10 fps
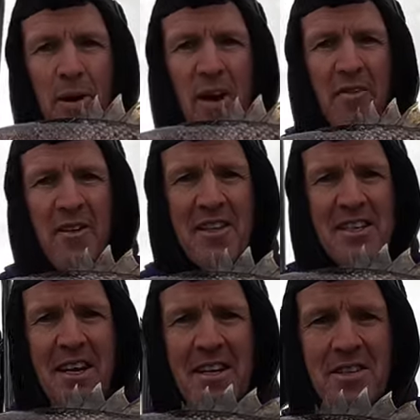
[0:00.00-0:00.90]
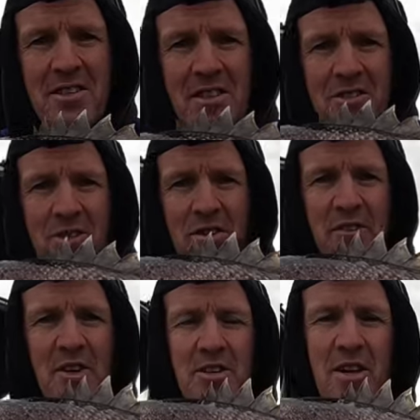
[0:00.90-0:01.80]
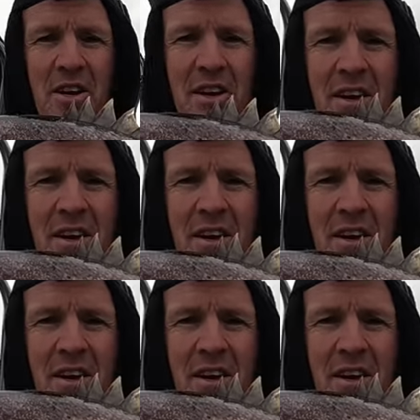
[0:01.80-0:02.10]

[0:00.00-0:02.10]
Perfect eating size jewfish.